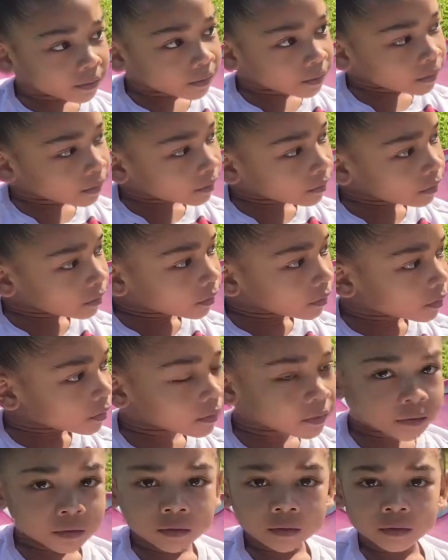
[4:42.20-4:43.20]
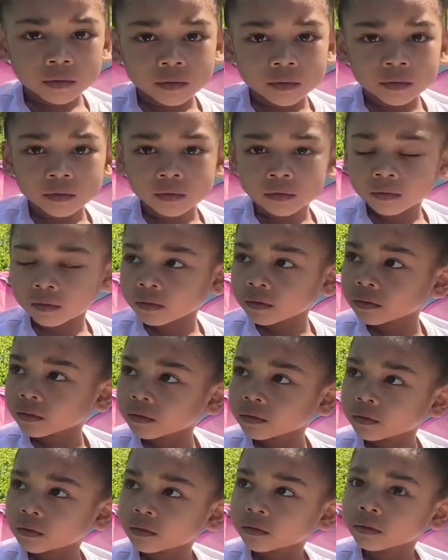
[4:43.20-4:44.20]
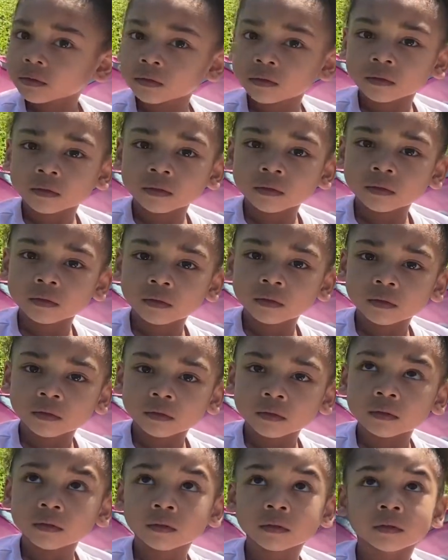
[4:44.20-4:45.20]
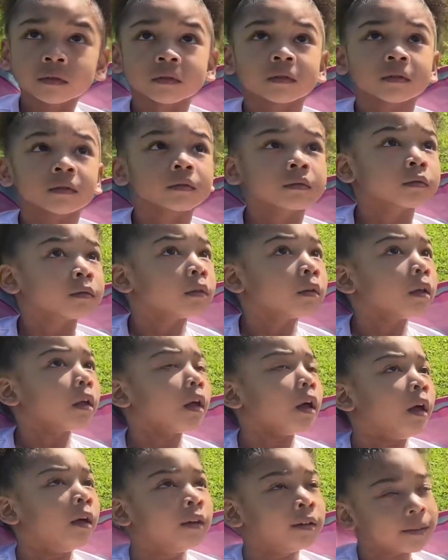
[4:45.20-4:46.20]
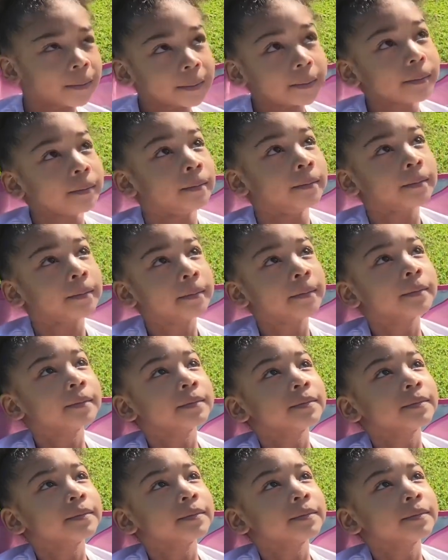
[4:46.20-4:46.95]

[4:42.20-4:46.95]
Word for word: She might have some things where she's still listening to the songs, it, well, maybe.